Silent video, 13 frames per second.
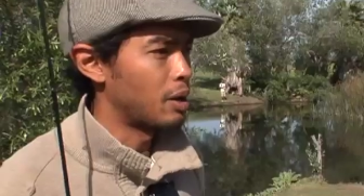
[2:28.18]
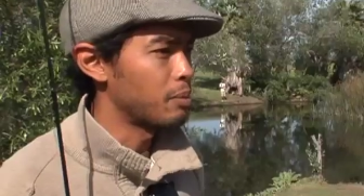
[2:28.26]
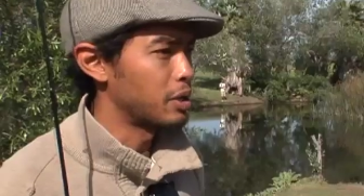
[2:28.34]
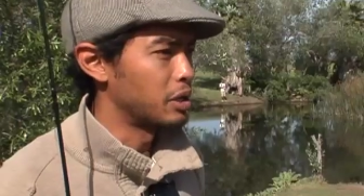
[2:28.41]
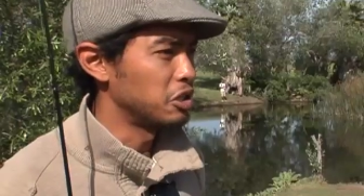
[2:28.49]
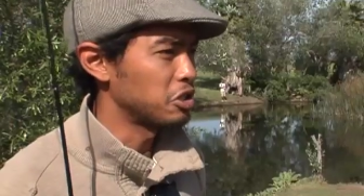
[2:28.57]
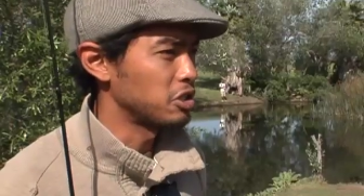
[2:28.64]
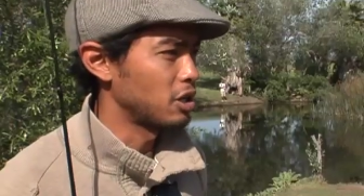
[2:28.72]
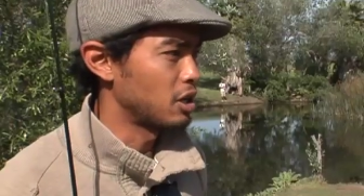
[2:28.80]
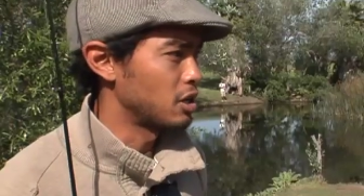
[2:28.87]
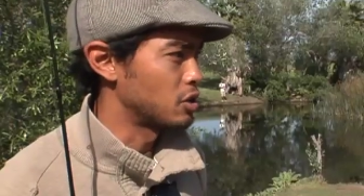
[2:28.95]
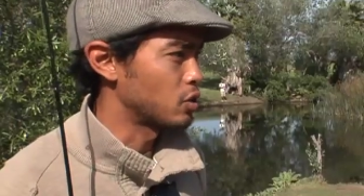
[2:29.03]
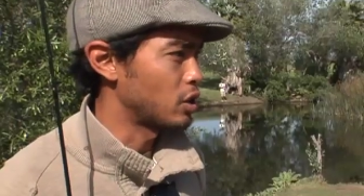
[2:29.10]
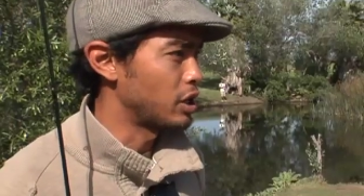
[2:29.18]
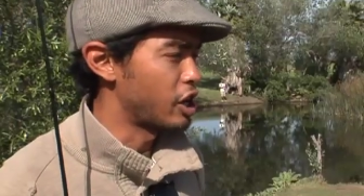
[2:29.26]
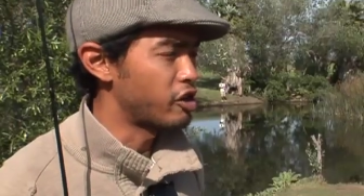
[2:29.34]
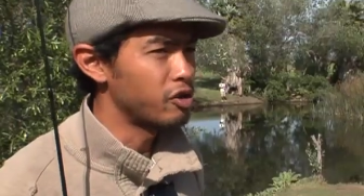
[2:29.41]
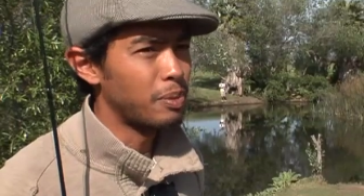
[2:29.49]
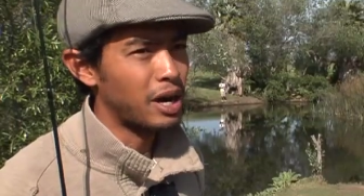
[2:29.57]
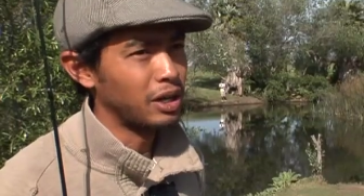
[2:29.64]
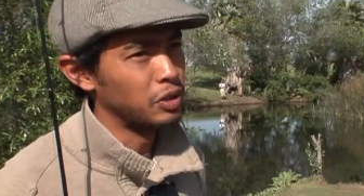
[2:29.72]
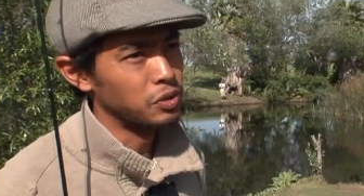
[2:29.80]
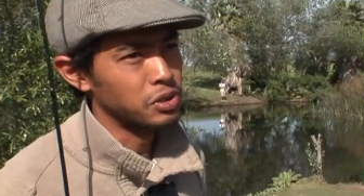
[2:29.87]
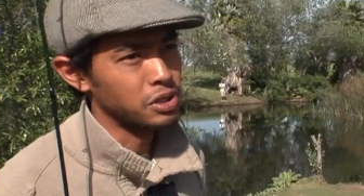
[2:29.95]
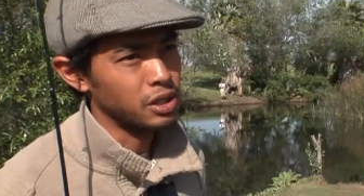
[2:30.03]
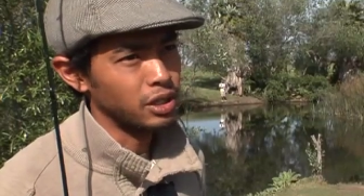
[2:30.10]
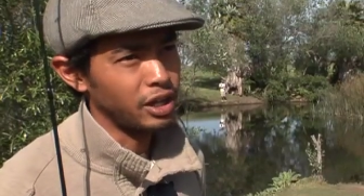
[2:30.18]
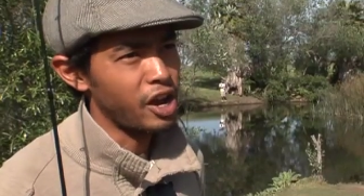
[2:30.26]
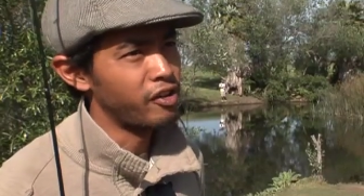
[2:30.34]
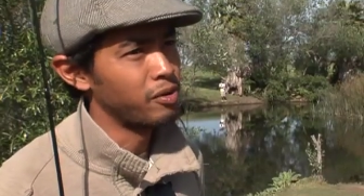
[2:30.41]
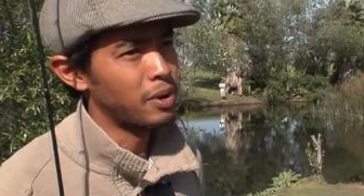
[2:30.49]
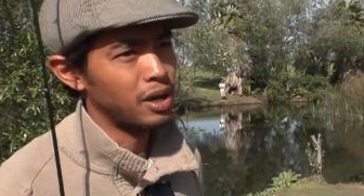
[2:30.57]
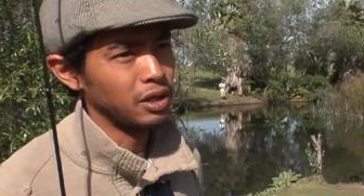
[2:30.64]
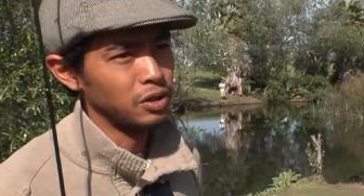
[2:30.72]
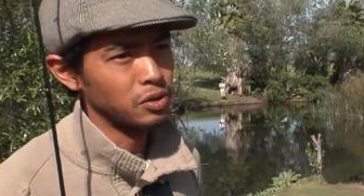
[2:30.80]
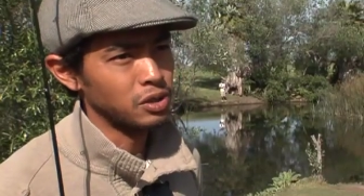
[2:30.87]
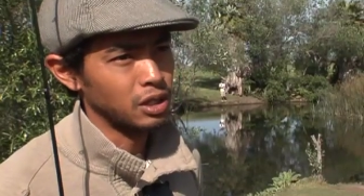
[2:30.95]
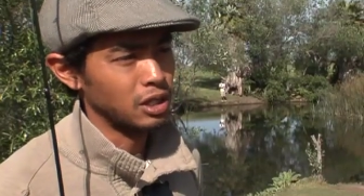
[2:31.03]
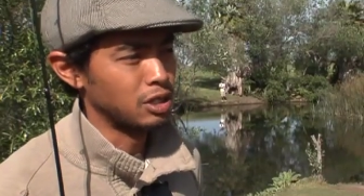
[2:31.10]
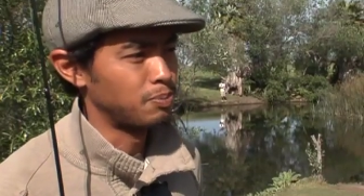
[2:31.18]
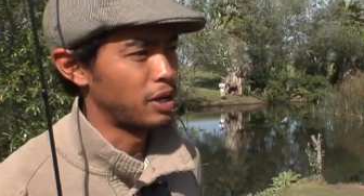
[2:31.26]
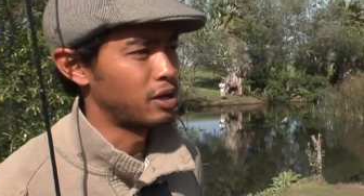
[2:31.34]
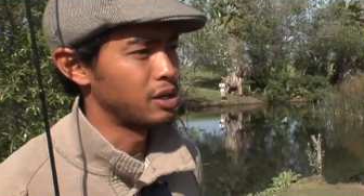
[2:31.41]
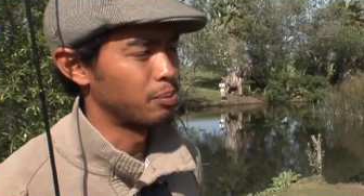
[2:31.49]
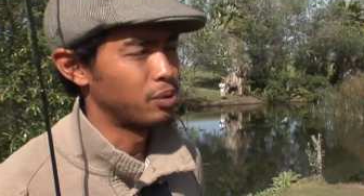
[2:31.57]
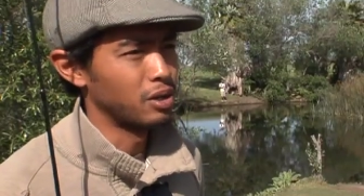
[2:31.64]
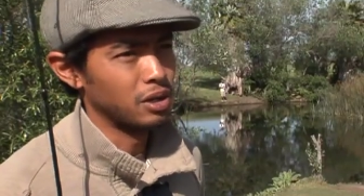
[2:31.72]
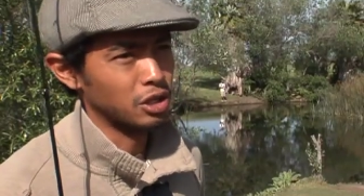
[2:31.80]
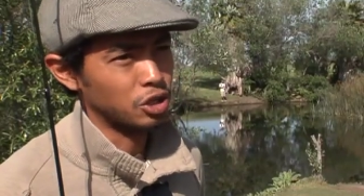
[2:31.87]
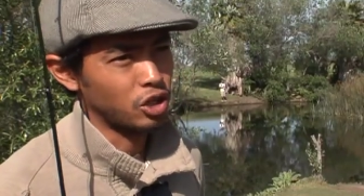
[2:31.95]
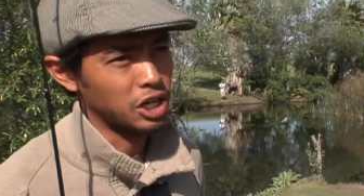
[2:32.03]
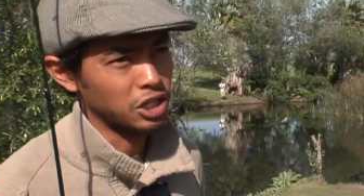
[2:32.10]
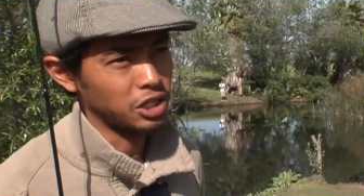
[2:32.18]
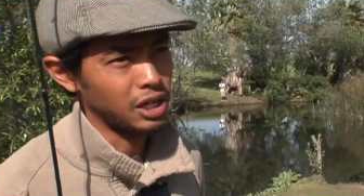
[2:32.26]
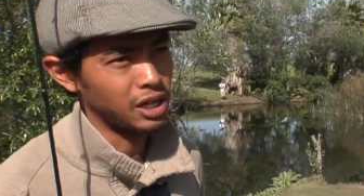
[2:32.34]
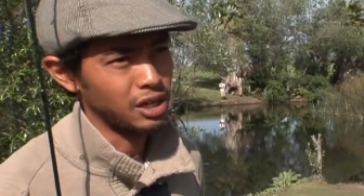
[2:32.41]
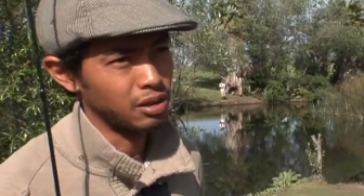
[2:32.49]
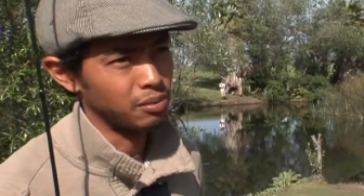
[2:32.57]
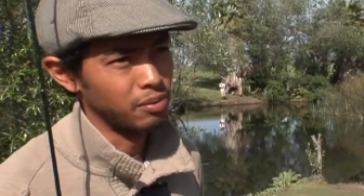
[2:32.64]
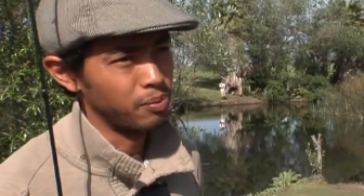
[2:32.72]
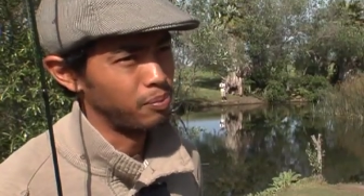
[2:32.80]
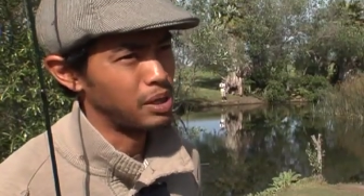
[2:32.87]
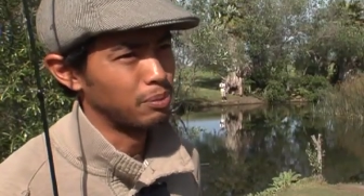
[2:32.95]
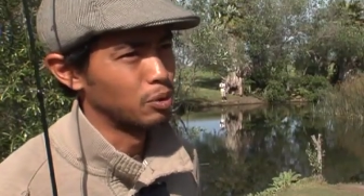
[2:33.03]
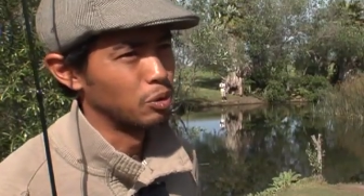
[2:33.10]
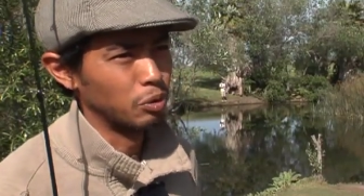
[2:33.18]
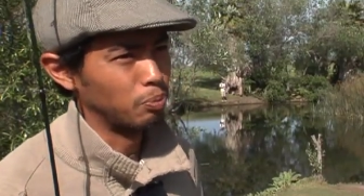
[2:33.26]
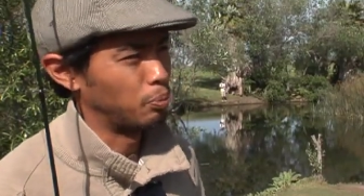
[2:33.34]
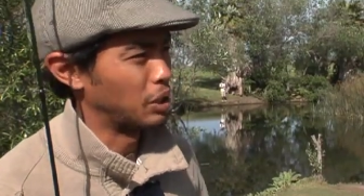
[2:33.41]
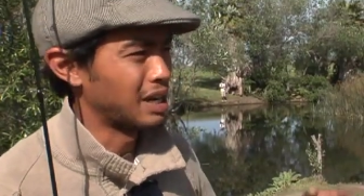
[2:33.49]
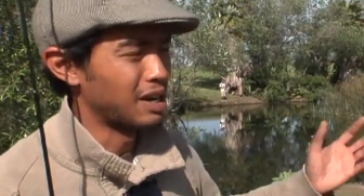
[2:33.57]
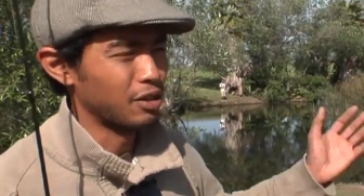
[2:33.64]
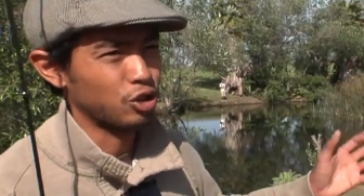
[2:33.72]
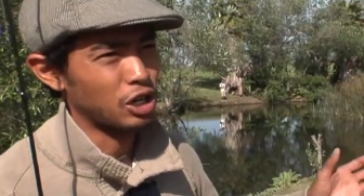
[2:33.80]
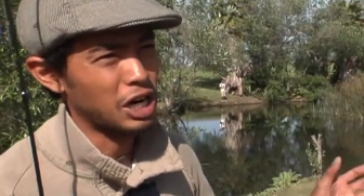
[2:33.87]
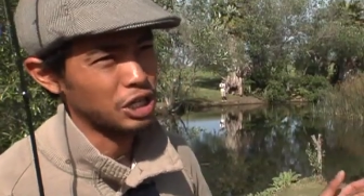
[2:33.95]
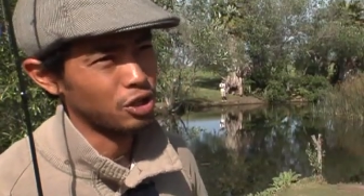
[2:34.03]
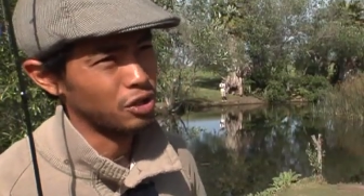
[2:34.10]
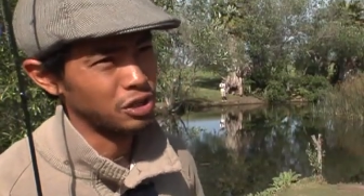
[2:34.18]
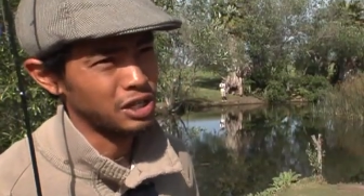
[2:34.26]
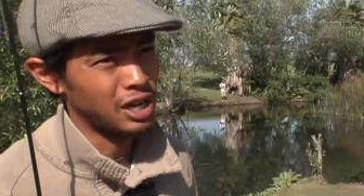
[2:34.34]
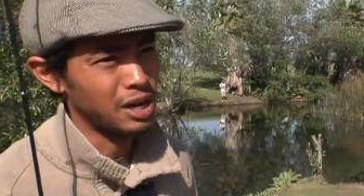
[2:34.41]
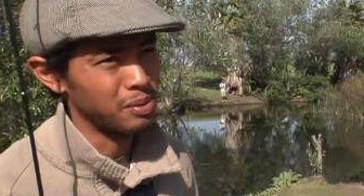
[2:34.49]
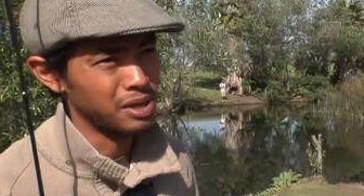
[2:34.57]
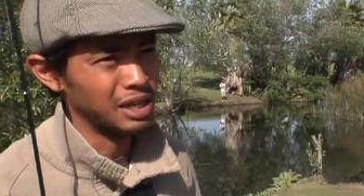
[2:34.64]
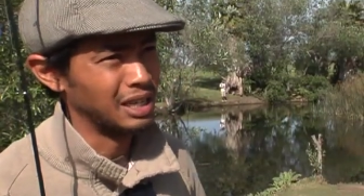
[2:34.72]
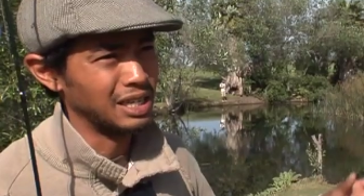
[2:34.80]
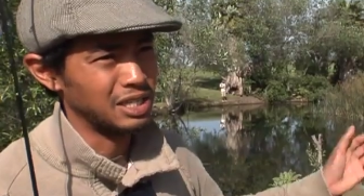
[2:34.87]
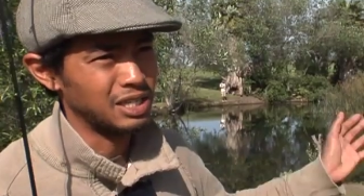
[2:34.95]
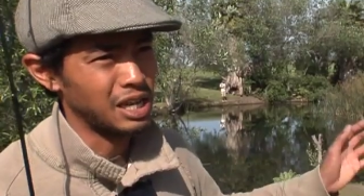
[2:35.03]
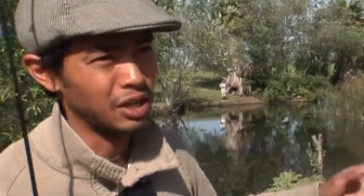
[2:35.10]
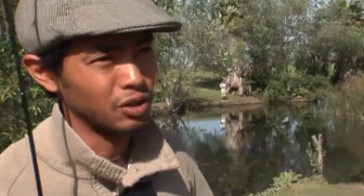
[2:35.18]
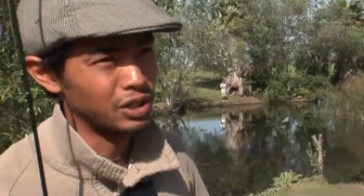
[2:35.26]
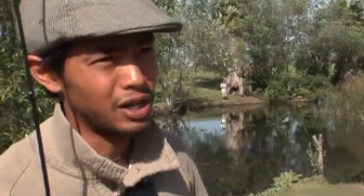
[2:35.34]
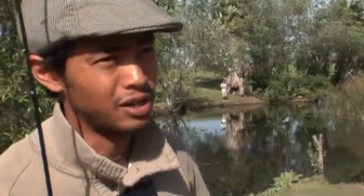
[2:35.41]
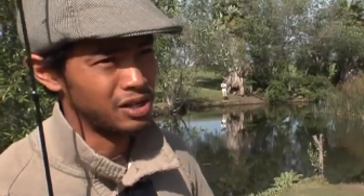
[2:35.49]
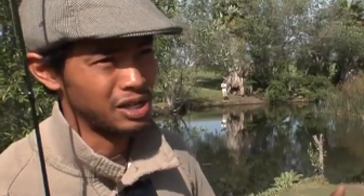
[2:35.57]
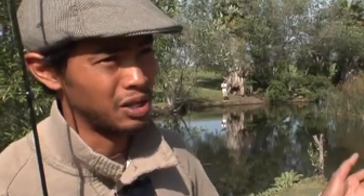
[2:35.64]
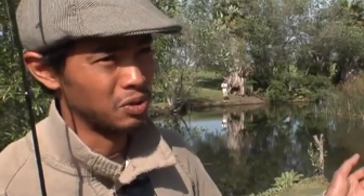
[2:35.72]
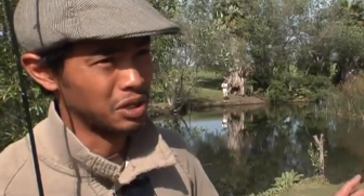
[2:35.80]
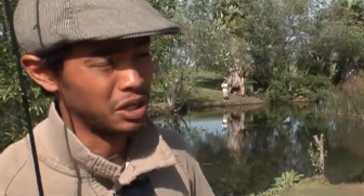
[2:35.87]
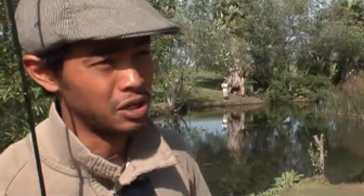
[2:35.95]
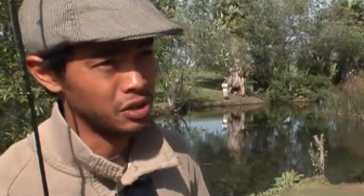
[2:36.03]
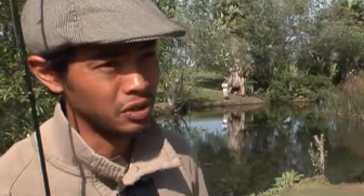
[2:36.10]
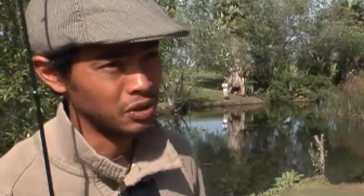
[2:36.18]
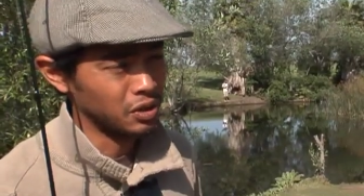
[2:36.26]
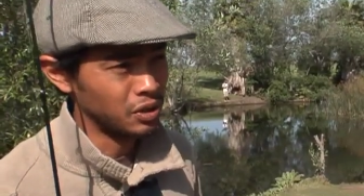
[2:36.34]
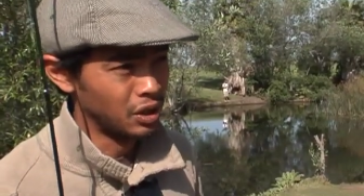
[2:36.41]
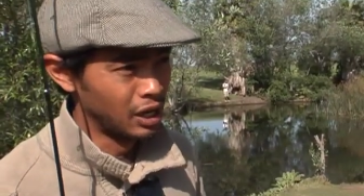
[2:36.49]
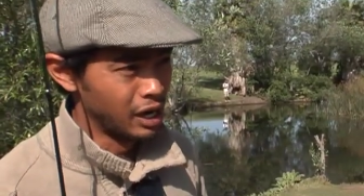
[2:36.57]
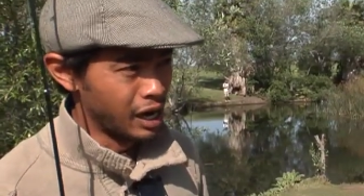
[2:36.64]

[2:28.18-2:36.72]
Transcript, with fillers: I mean, initially it's great. Everybody uses it. Everybody uses it. It's better than putting it in a trash can. People pick out the trash all the time and it gets tangled out and they don't care, you know?